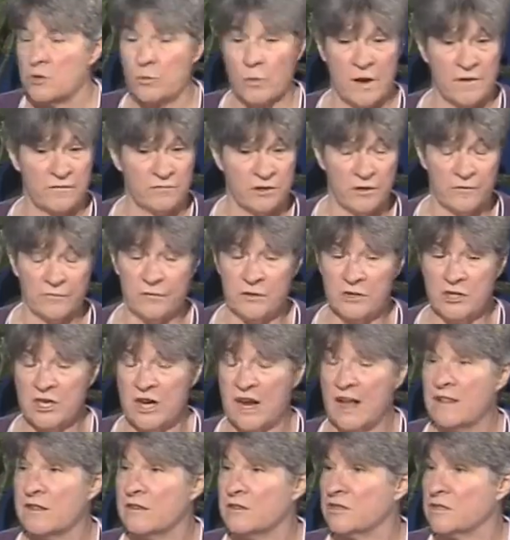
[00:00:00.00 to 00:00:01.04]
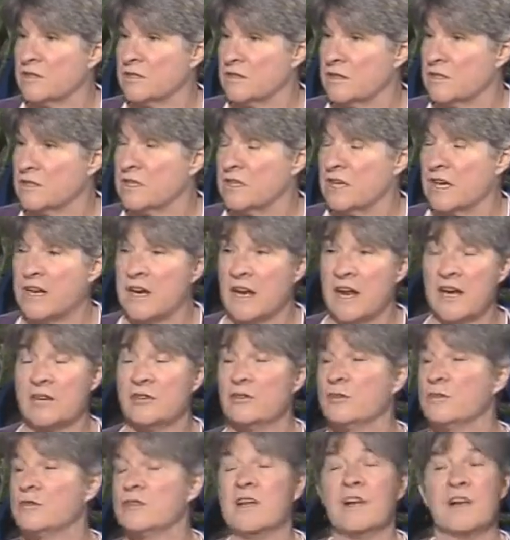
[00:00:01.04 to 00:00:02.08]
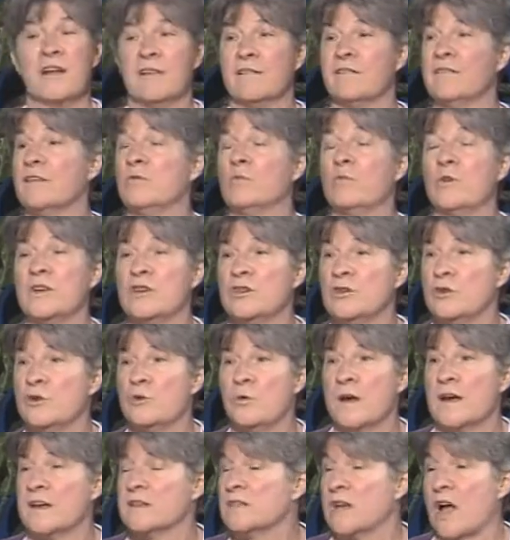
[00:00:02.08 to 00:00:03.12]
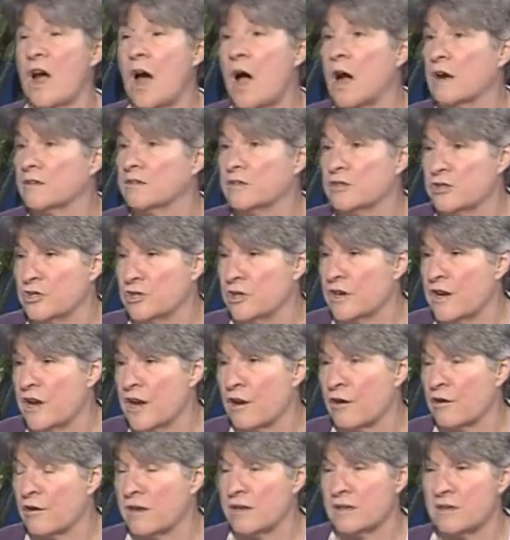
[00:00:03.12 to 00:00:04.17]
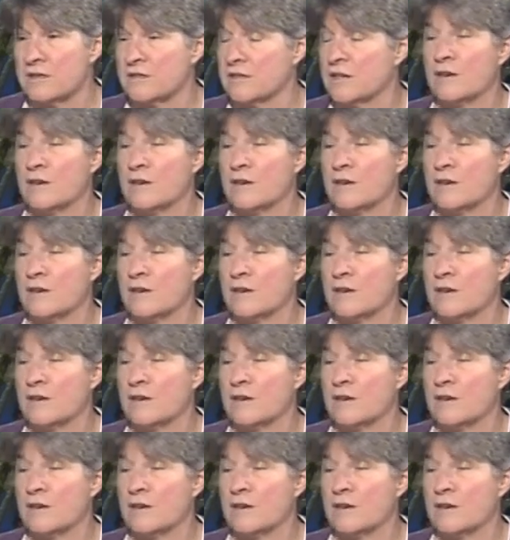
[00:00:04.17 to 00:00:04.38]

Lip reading: We have different challenges as teenagers than we do as octogenarians.